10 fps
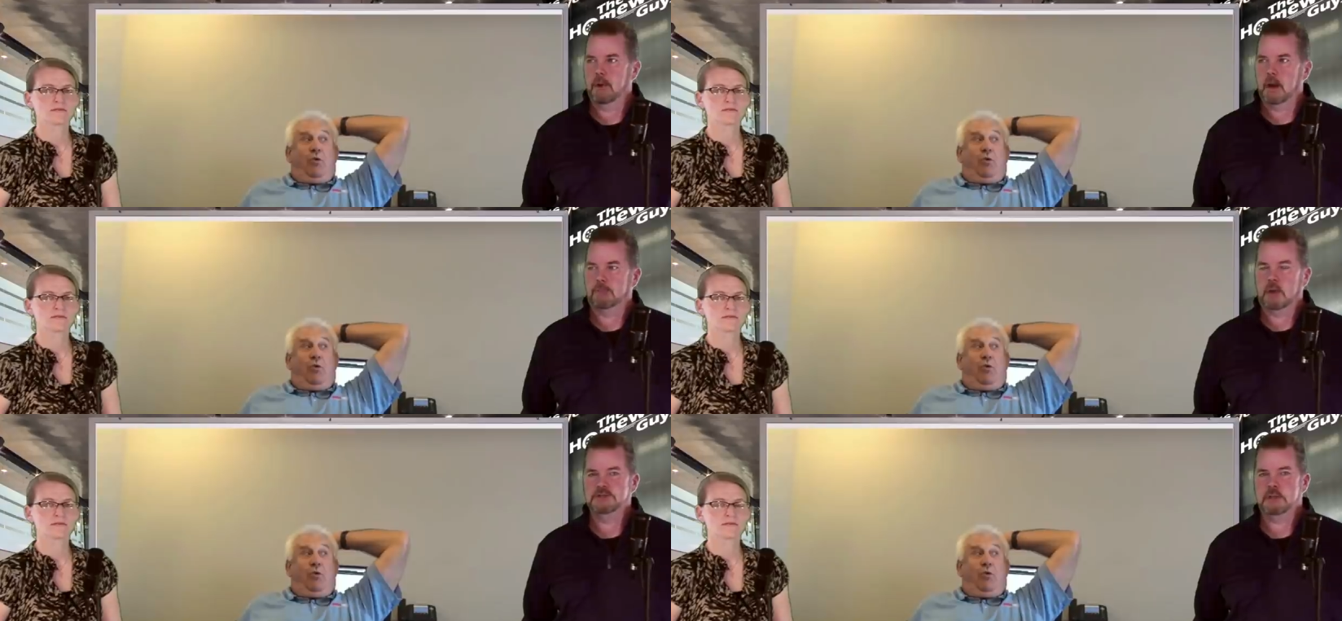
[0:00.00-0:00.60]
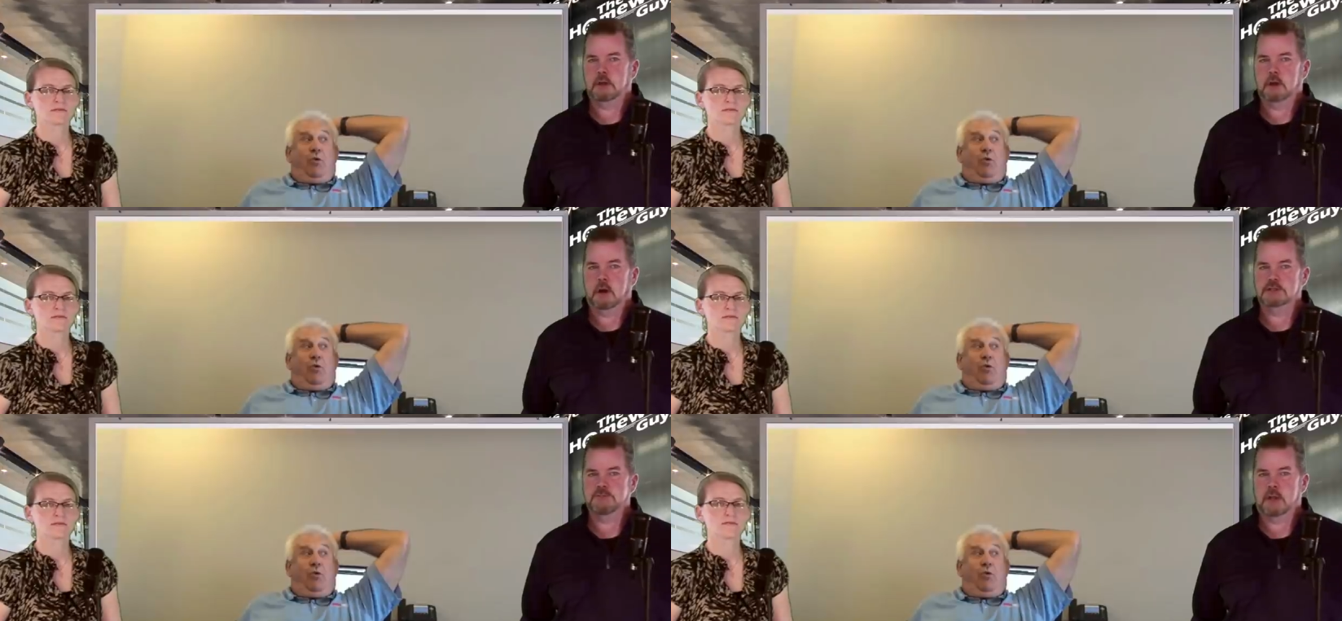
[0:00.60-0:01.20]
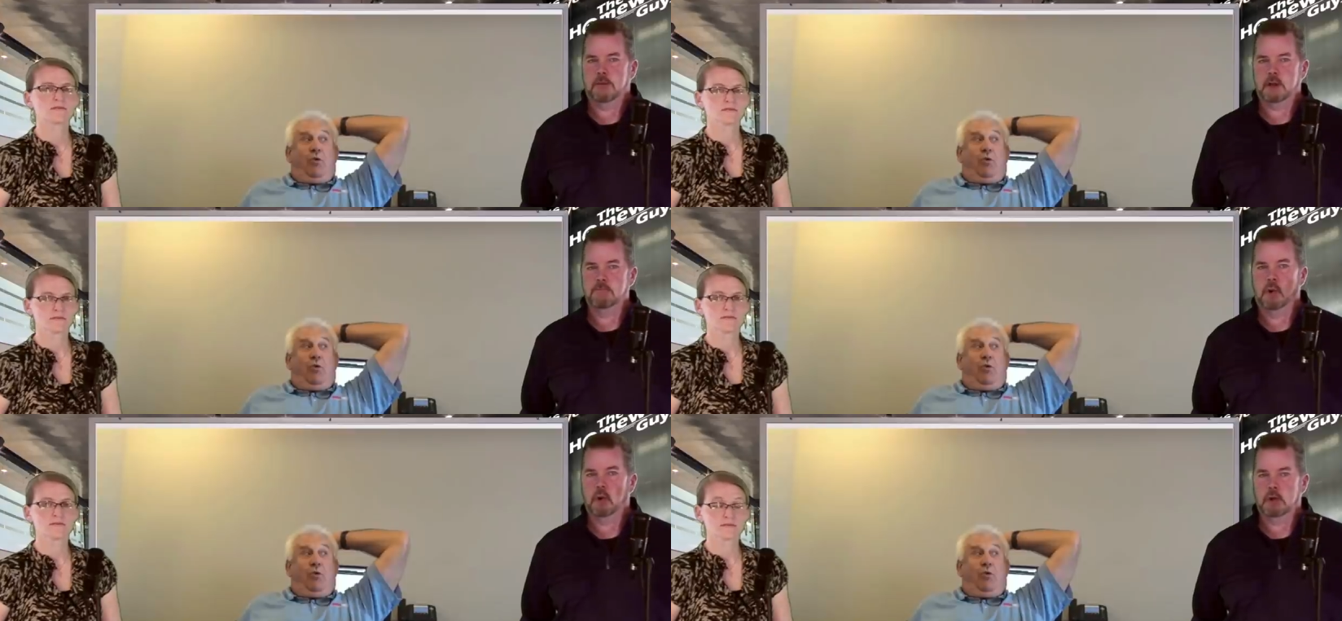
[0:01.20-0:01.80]
Speaker 1: uh, pricing on cars becoming
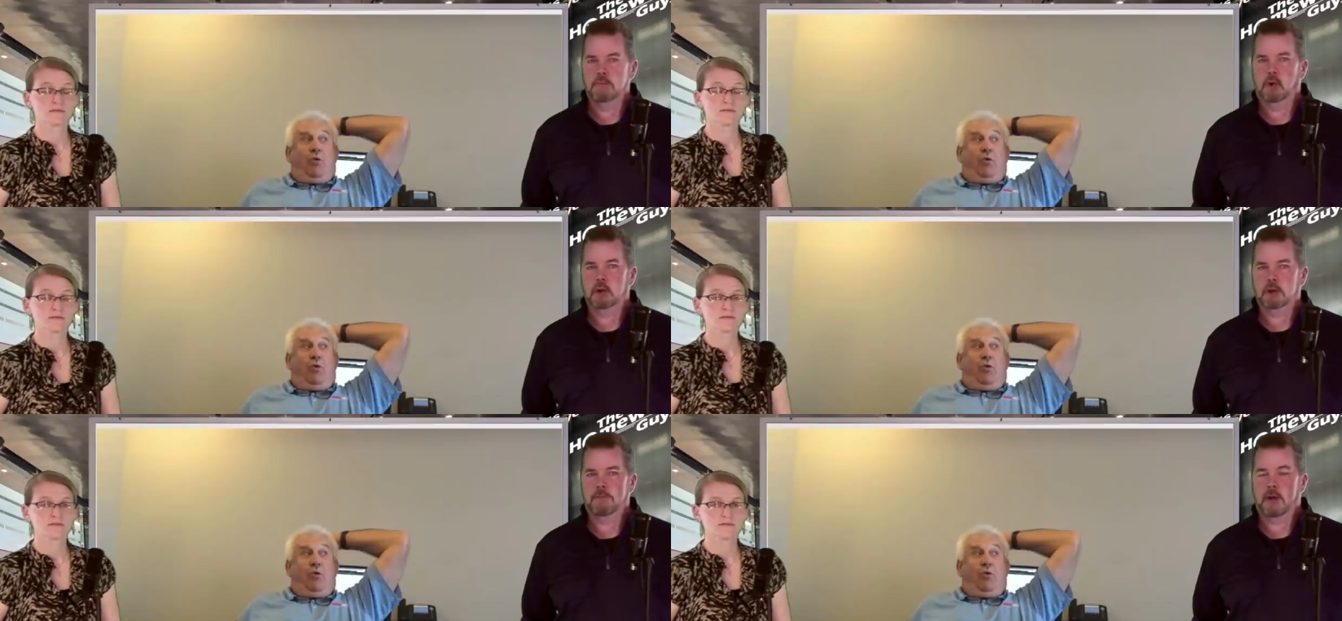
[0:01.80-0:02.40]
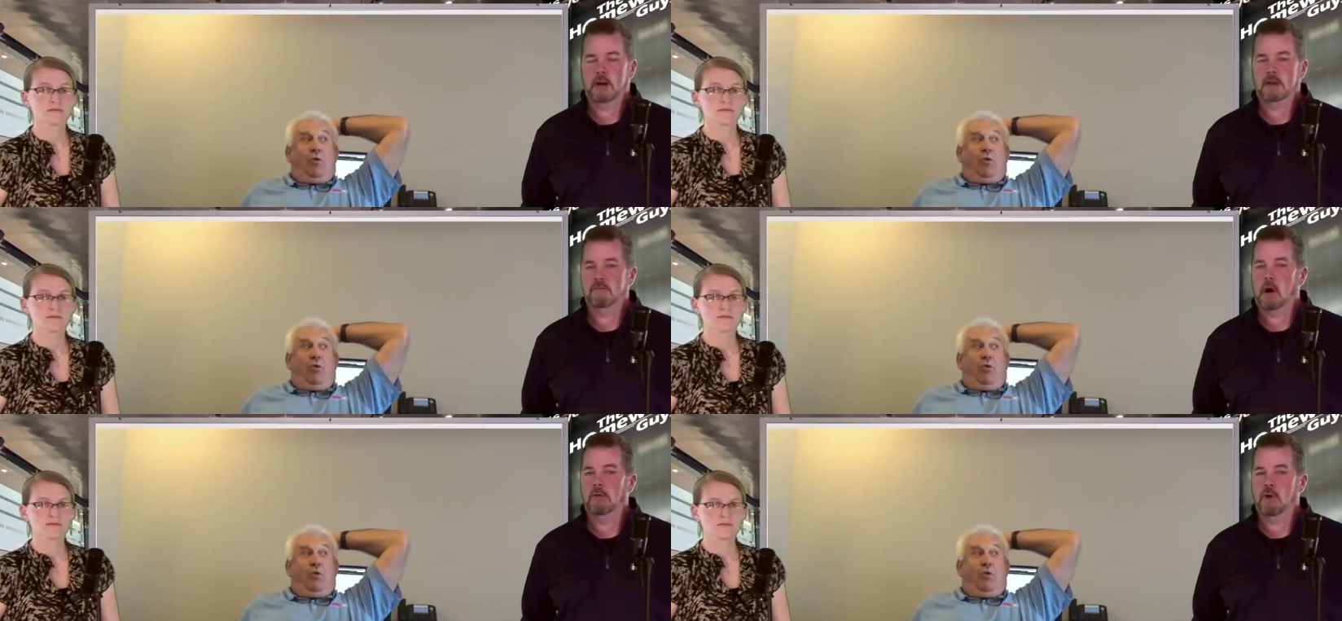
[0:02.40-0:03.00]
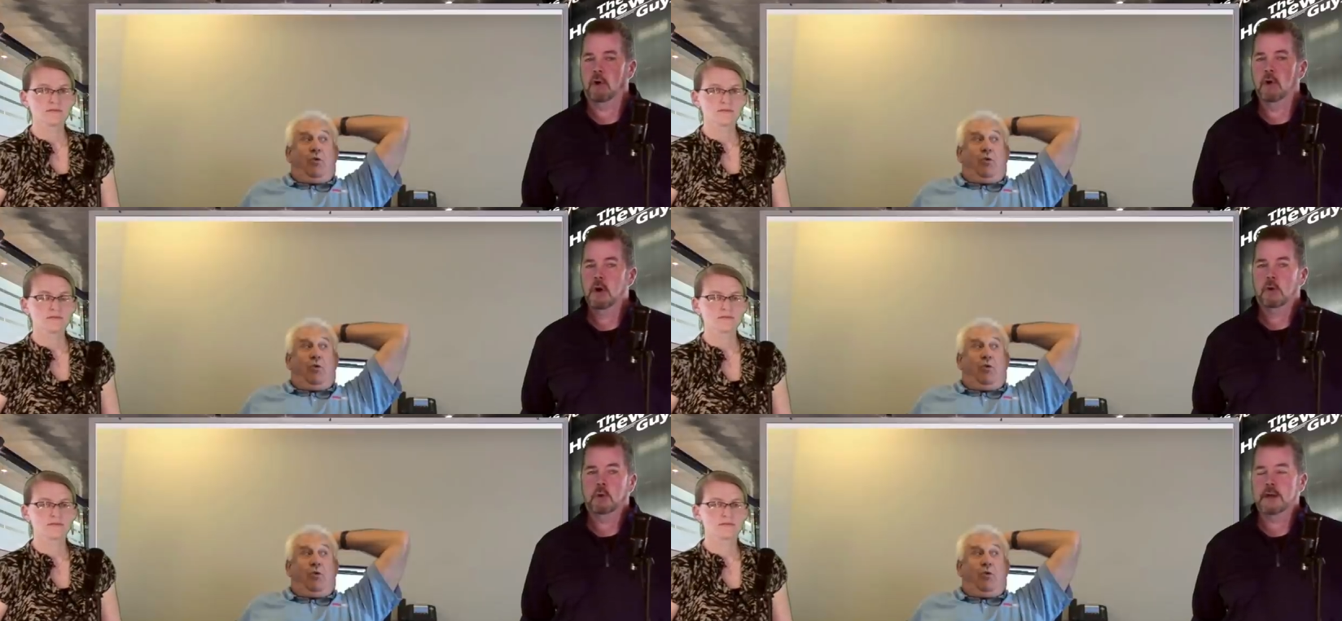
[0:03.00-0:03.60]
more and more competitive. Although
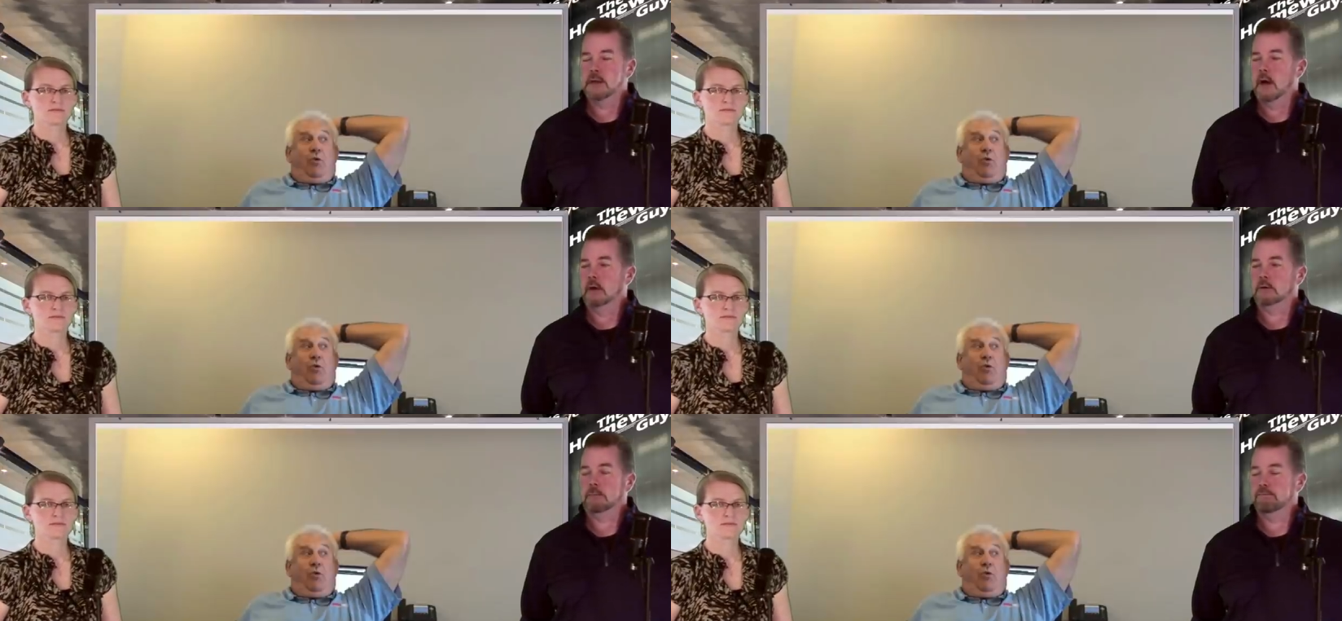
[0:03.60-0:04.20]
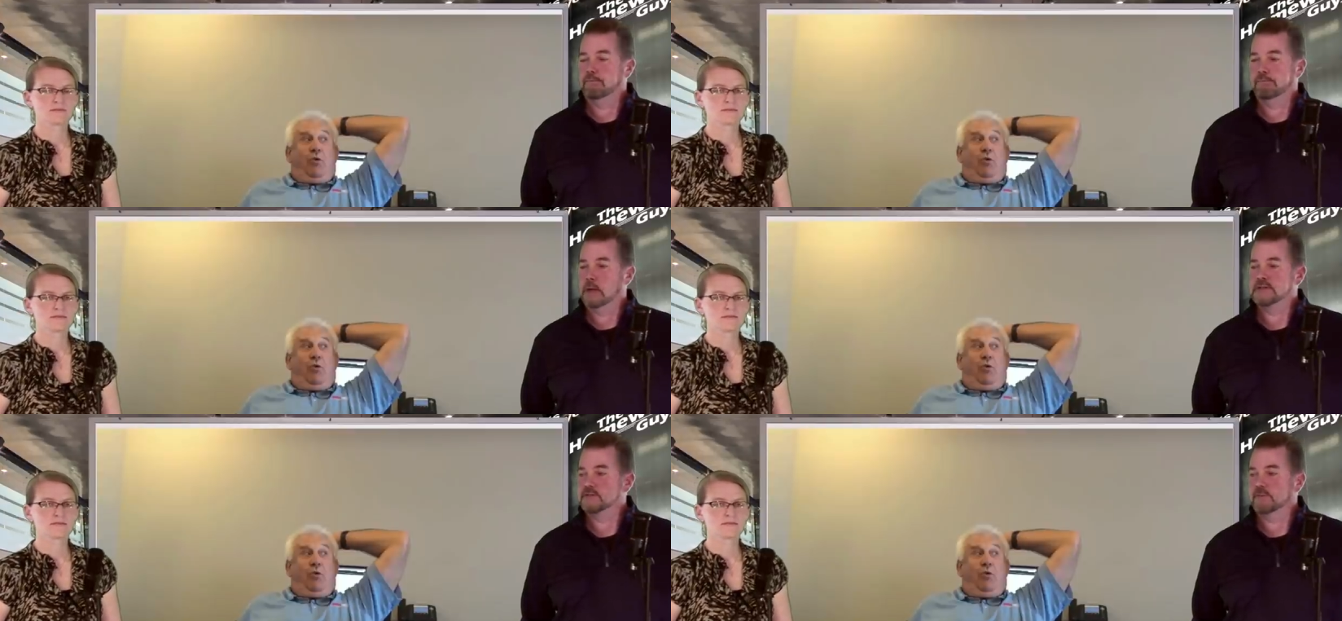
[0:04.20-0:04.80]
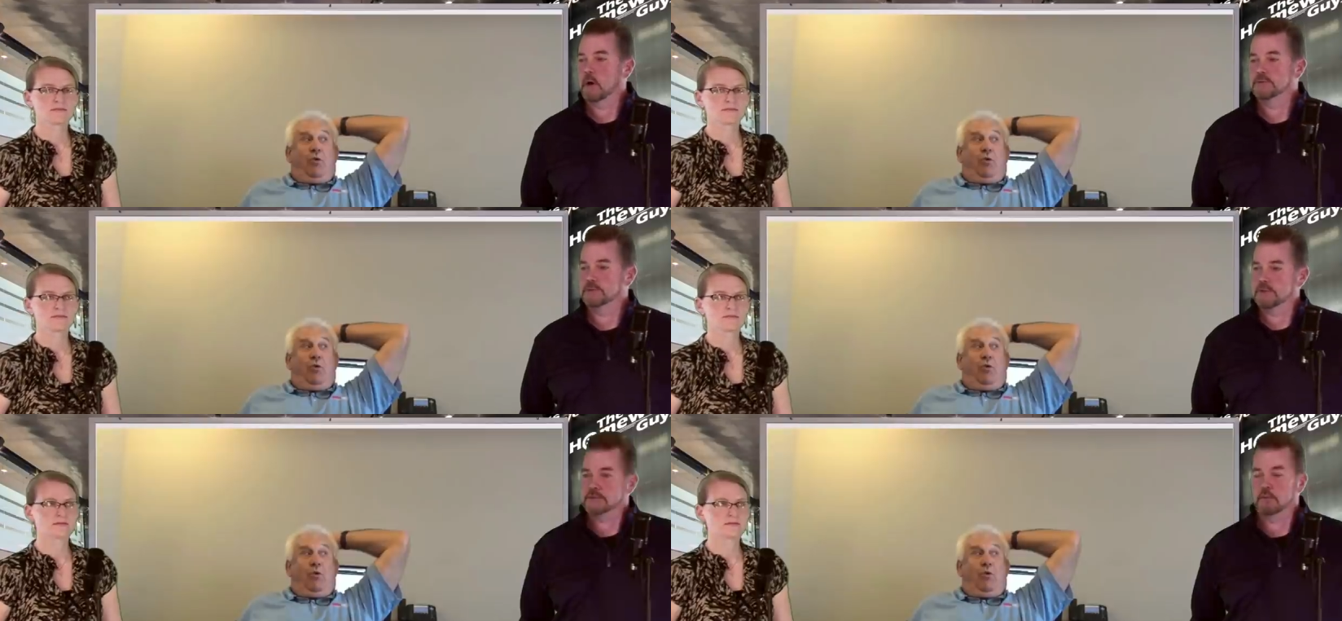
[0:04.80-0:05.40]
right now, prices of cars are
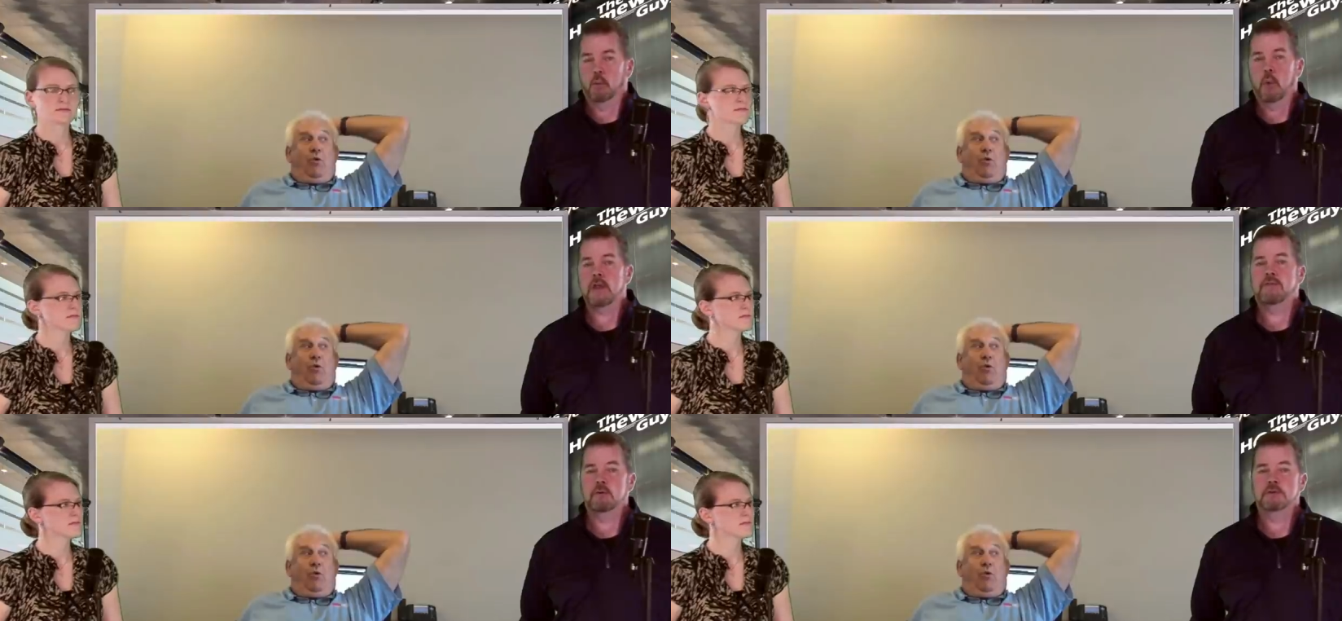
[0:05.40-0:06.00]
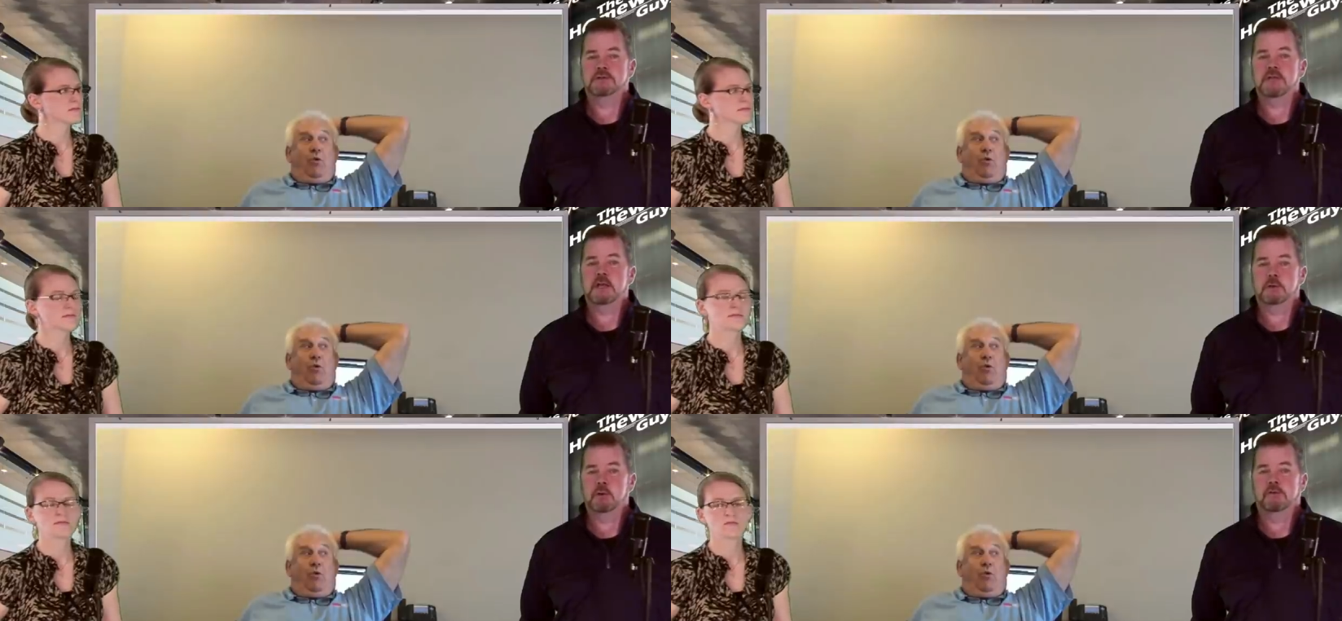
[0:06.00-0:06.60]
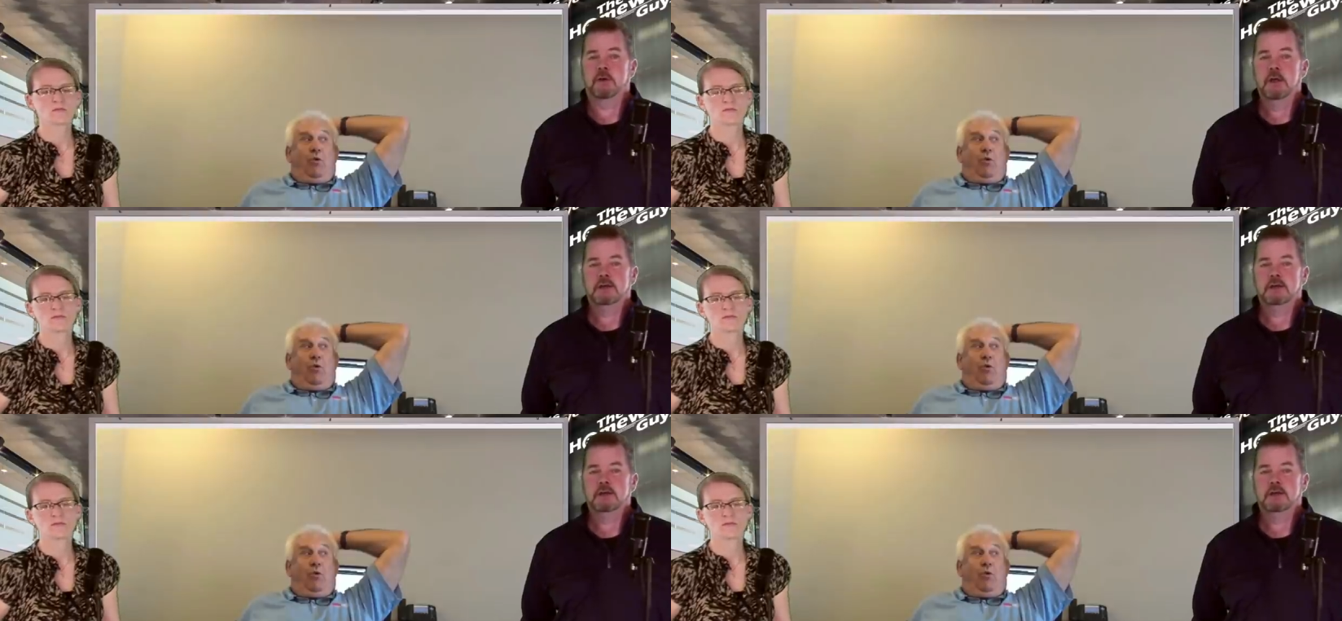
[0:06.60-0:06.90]
just way through the stinking roof.